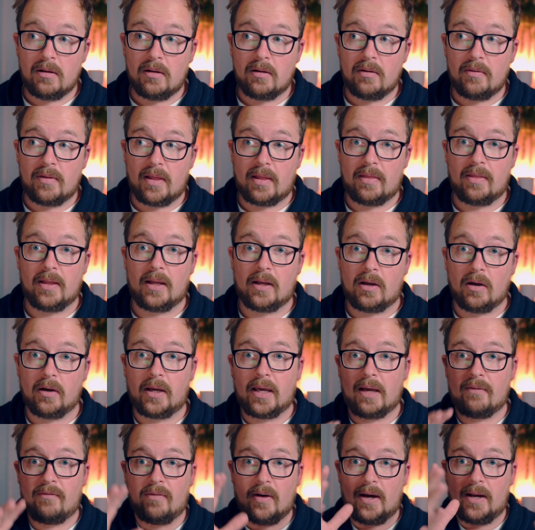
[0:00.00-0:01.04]
they think,
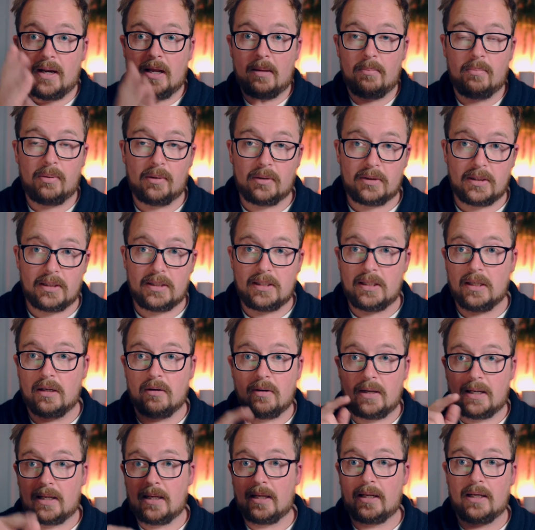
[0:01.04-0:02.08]
okay, fine, I build it here,
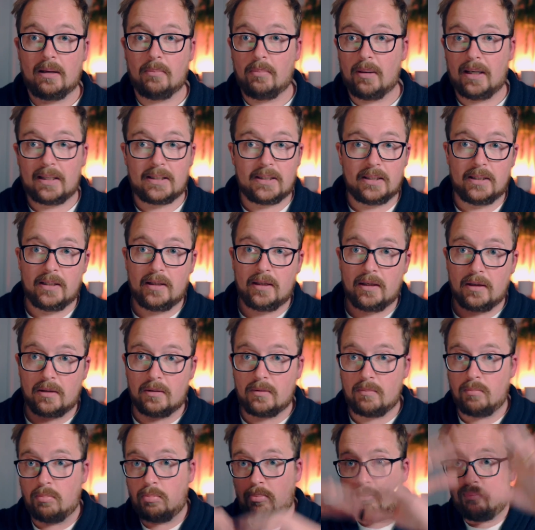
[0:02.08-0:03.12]
I click a button and it
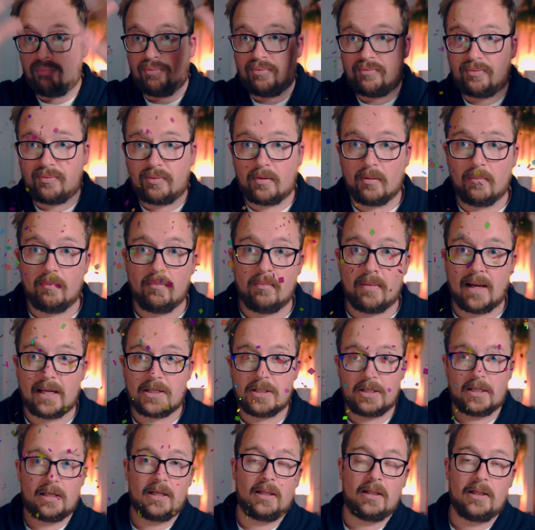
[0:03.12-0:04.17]
pff,
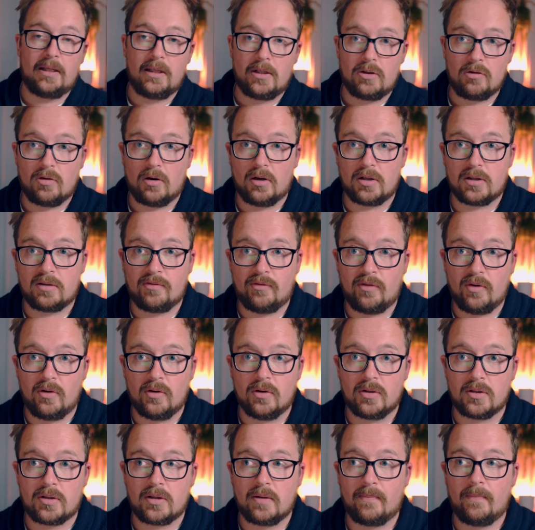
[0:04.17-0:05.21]
magically
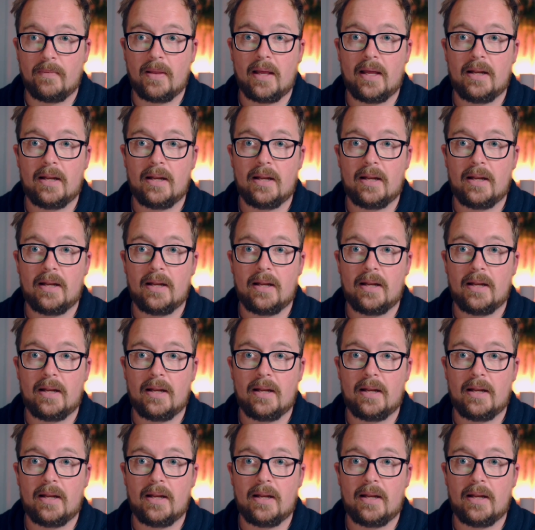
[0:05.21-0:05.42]
transfers.